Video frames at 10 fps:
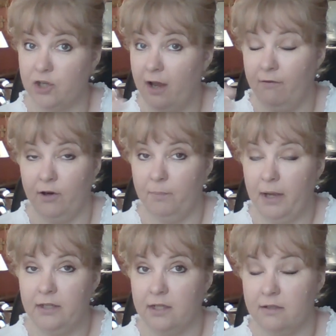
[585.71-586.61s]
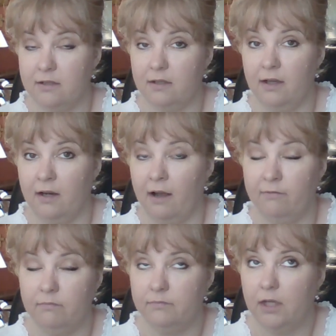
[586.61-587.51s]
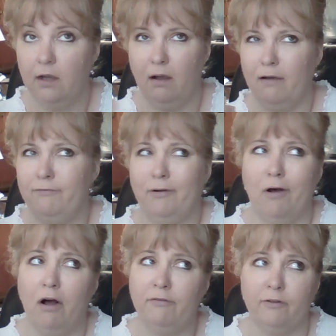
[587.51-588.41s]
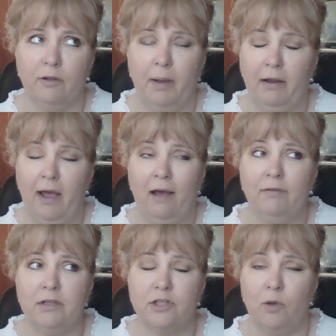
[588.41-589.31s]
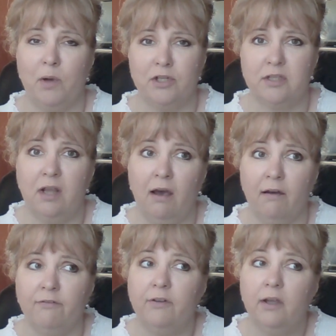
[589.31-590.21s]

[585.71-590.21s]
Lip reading: I have an abundance, and I feel awful about having so much stuff.